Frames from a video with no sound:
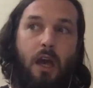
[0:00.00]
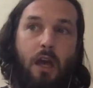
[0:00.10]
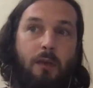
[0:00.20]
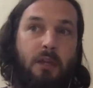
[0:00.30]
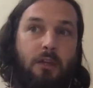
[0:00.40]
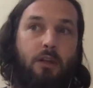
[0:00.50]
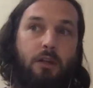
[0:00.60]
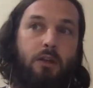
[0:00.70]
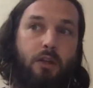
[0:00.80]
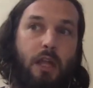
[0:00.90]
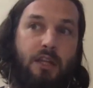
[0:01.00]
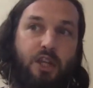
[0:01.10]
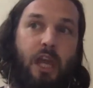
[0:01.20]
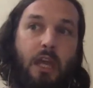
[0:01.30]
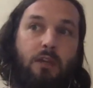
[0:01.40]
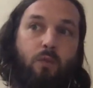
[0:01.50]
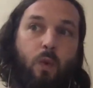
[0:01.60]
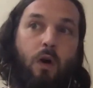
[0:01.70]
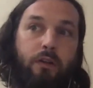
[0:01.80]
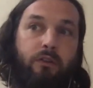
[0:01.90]
I mean, educate
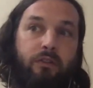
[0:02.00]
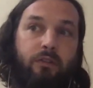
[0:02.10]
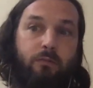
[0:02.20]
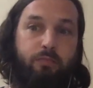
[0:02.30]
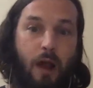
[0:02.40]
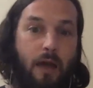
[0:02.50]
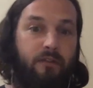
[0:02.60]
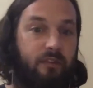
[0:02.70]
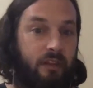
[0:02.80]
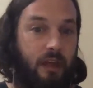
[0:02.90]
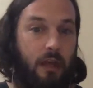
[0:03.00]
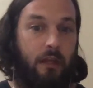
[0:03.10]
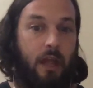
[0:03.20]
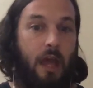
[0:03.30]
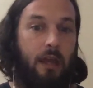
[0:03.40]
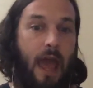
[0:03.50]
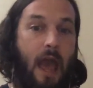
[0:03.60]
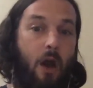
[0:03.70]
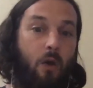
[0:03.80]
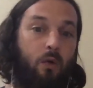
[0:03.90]
what is privacy and
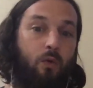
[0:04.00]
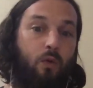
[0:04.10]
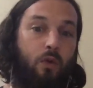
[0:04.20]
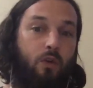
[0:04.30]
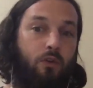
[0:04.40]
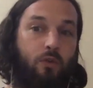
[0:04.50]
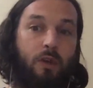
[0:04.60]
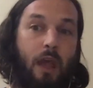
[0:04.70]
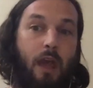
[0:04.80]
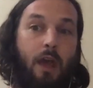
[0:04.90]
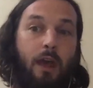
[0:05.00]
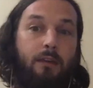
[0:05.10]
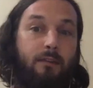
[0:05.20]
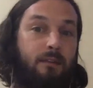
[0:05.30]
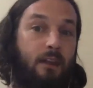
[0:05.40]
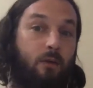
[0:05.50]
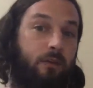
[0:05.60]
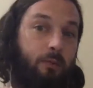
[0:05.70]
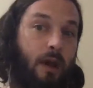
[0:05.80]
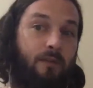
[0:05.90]
how you can deal
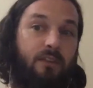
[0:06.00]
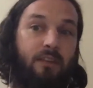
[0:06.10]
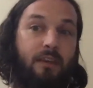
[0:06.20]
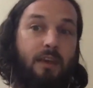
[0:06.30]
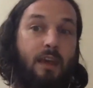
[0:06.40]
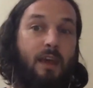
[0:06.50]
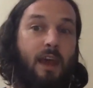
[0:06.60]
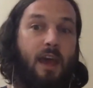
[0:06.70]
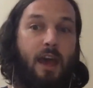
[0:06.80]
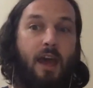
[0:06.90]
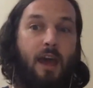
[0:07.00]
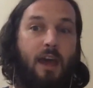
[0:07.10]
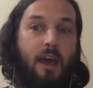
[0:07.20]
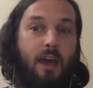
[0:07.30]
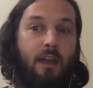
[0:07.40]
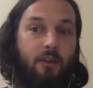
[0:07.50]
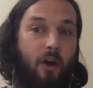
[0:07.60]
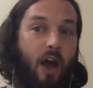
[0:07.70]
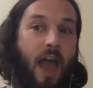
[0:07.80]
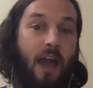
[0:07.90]
with privacy,
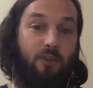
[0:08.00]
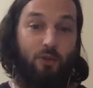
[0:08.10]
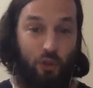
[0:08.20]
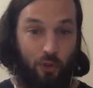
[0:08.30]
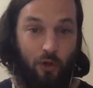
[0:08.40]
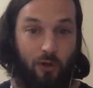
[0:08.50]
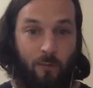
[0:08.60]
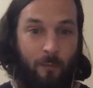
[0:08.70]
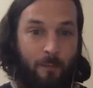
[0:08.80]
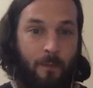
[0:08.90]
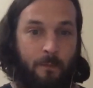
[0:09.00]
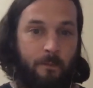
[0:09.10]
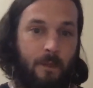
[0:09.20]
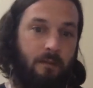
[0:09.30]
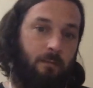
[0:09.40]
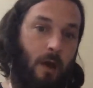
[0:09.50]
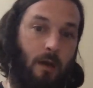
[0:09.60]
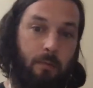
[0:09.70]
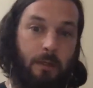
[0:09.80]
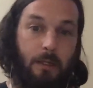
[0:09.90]
not how you should. That's my
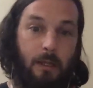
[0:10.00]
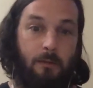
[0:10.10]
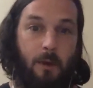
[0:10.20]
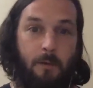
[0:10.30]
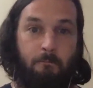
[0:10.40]
opinion anyway.